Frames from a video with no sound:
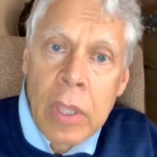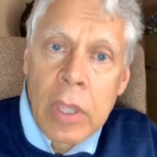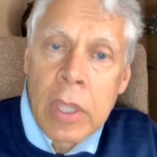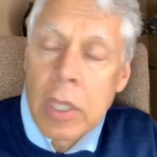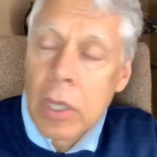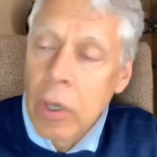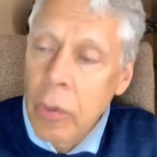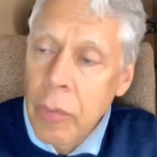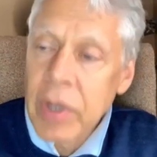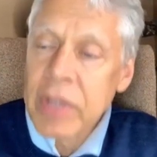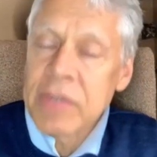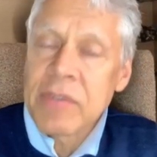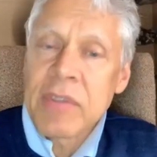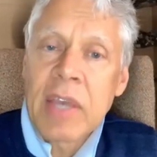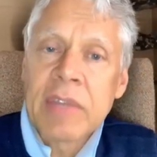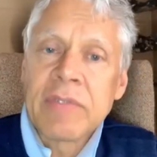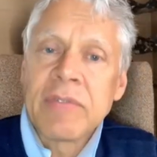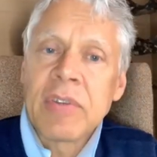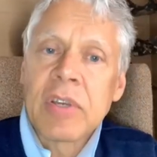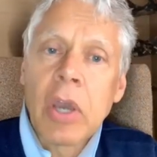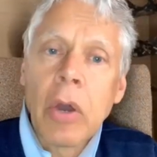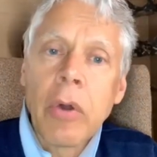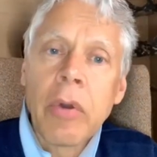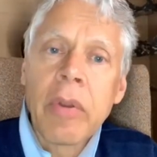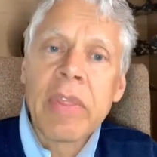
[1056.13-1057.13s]
You know what it's like
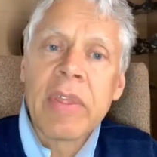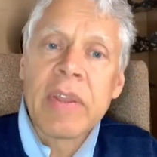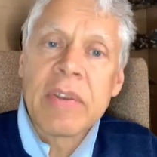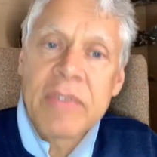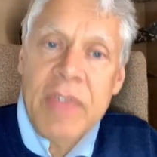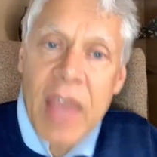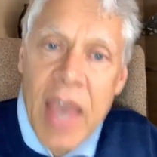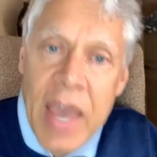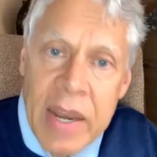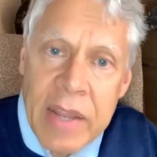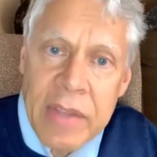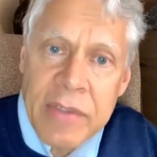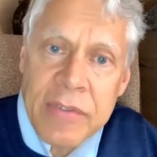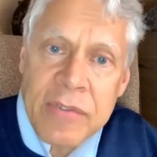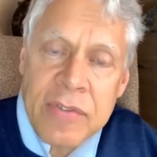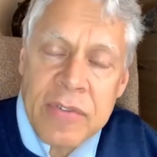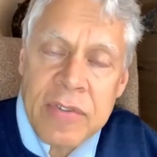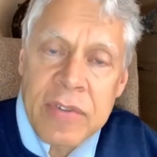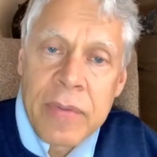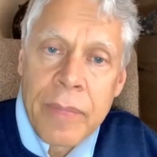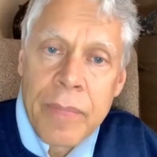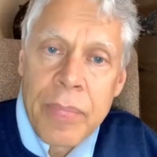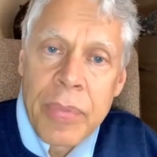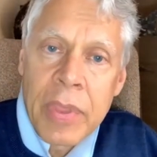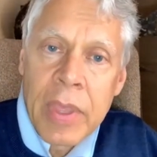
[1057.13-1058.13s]
to go to the
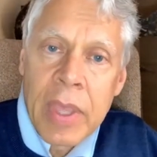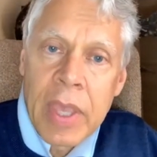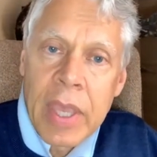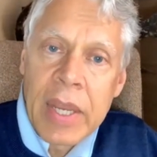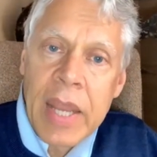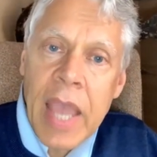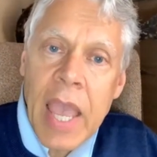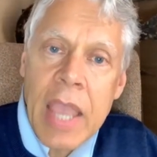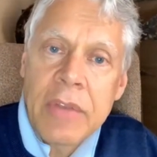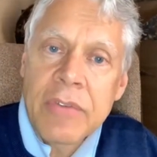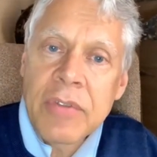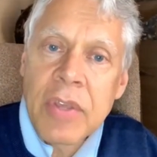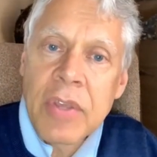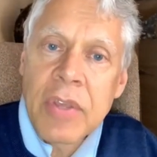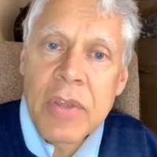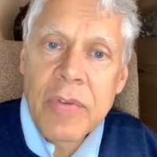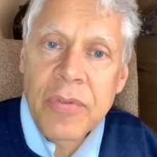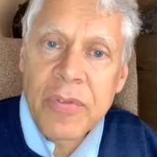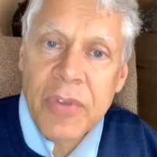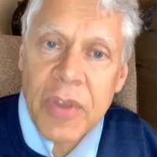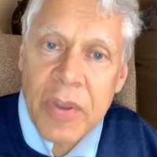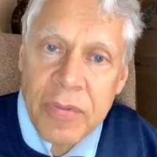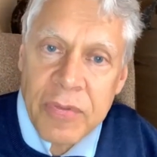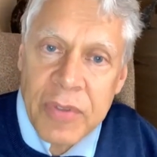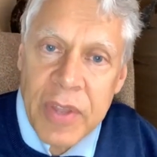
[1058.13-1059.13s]
dentist in eighteen
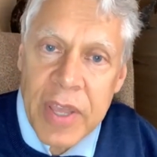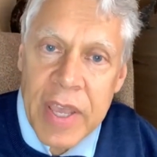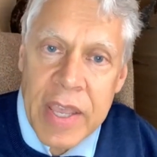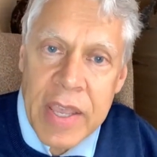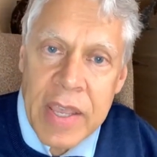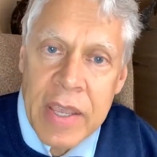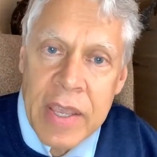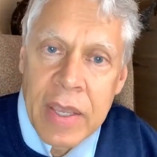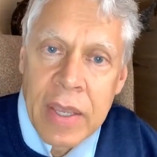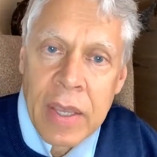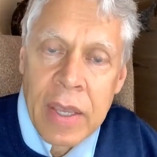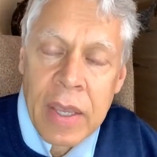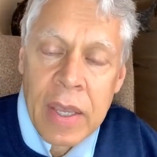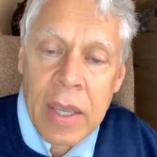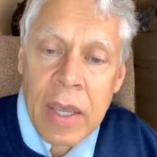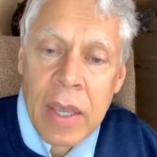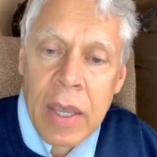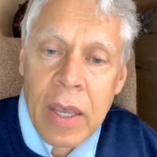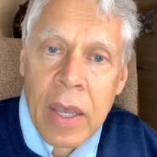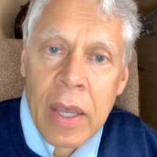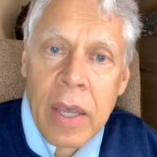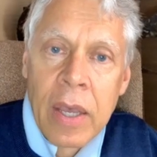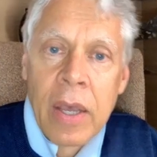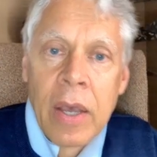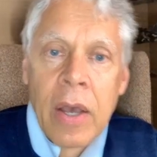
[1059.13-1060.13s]
fifty?
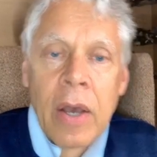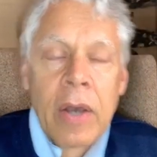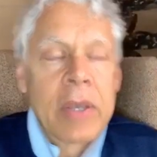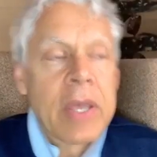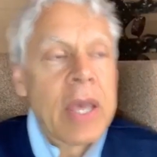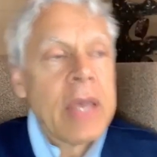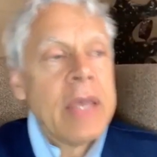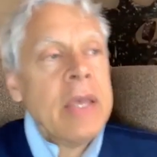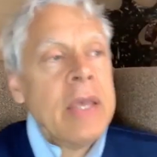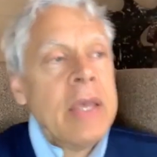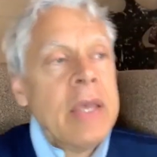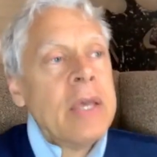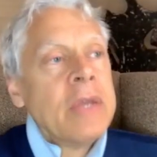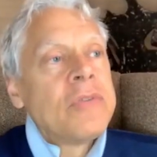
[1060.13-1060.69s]
Yeah. Okay.